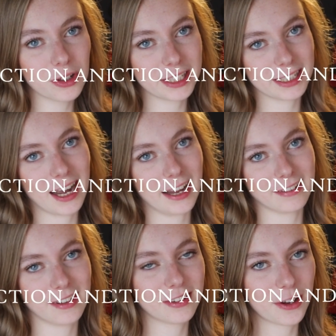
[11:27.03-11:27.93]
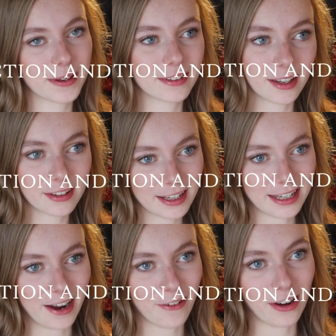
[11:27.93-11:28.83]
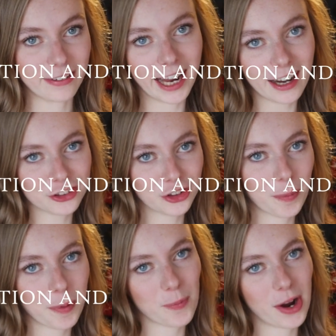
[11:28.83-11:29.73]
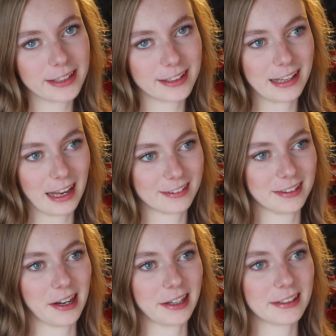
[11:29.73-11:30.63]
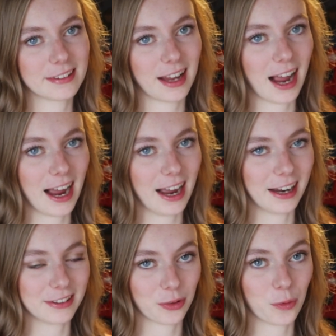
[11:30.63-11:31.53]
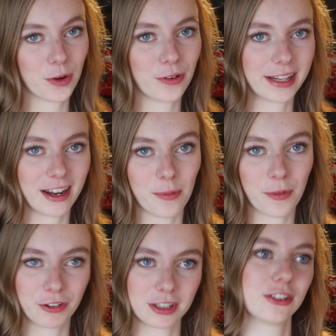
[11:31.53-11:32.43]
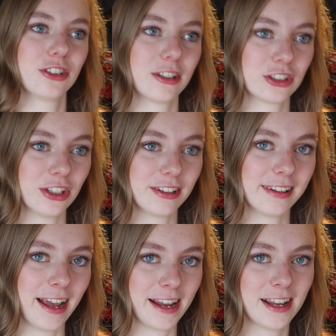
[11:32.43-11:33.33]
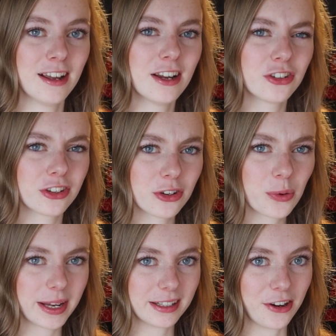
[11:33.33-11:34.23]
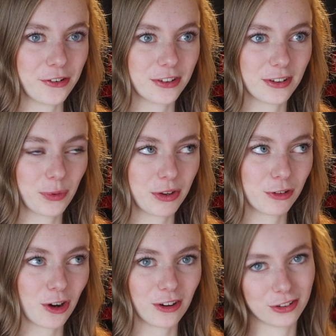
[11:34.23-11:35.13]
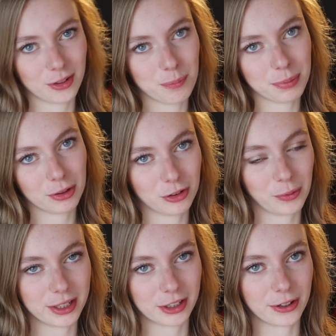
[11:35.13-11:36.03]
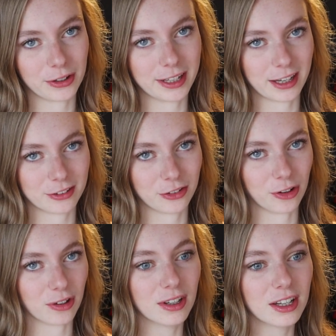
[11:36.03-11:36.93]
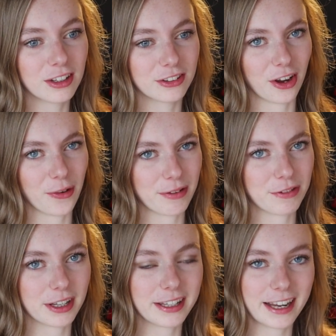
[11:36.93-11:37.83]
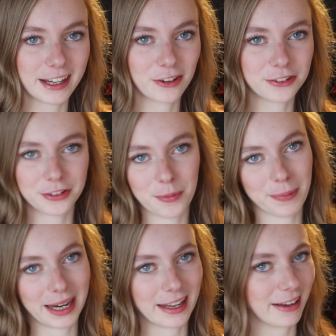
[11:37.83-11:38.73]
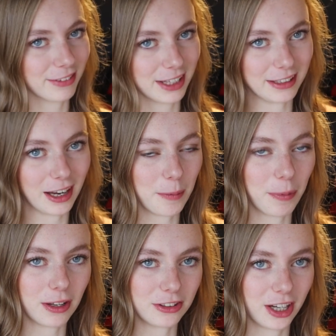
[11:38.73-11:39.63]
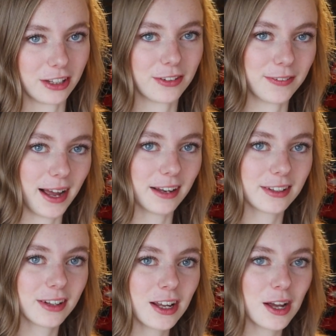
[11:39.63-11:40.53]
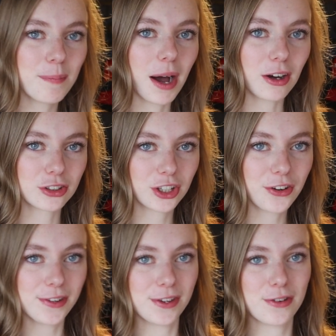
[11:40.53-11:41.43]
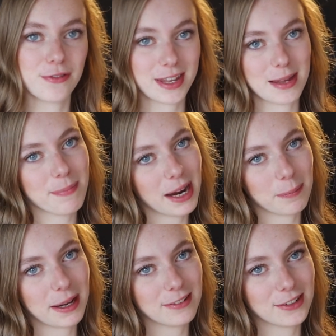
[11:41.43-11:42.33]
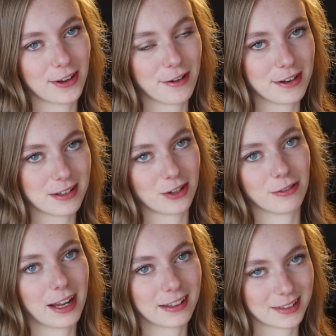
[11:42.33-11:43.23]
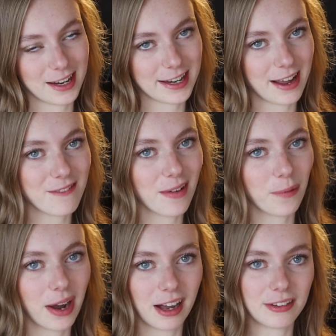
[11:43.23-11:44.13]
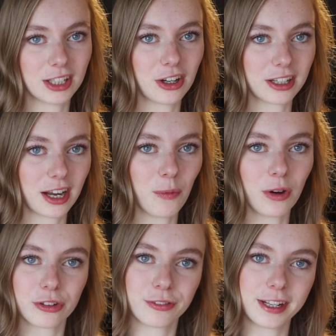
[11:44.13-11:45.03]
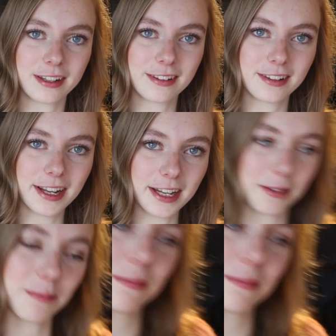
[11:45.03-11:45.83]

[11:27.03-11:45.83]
morning guys, so it's Sunday now, I'll catch you up on what I did last night and we'll get on with the construction today. Just a quick note, we've got some building work going on next door, so if you can hear constant banging then I apologise for that. But I'll show you the back panels that I finished off last night and then we'll have a look at what's first today.